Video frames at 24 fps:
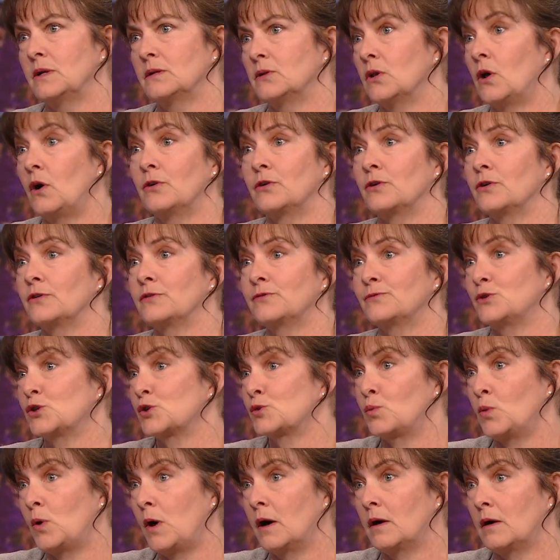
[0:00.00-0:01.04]
longer
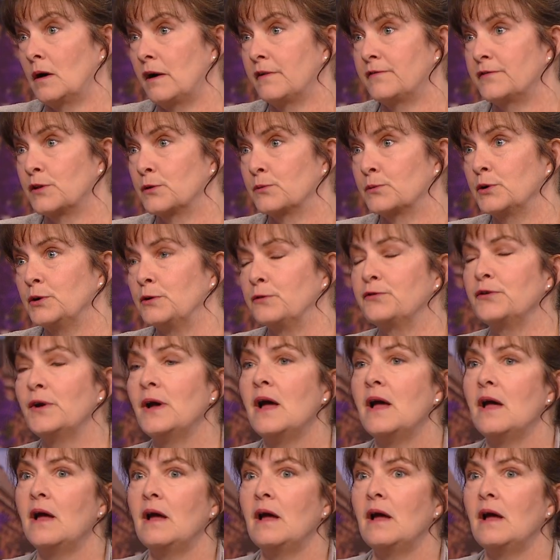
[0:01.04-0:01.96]
just walk off the roof.